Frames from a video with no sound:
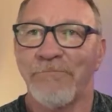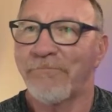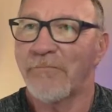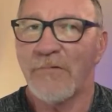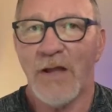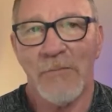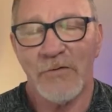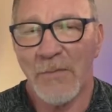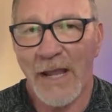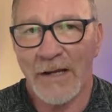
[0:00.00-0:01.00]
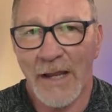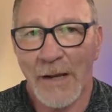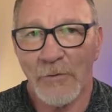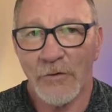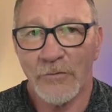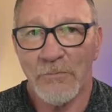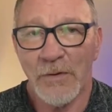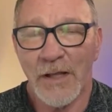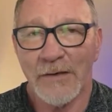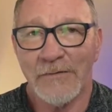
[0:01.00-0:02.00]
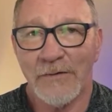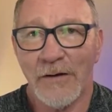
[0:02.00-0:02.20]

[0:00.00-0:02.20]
dumb as a bag of hammers, but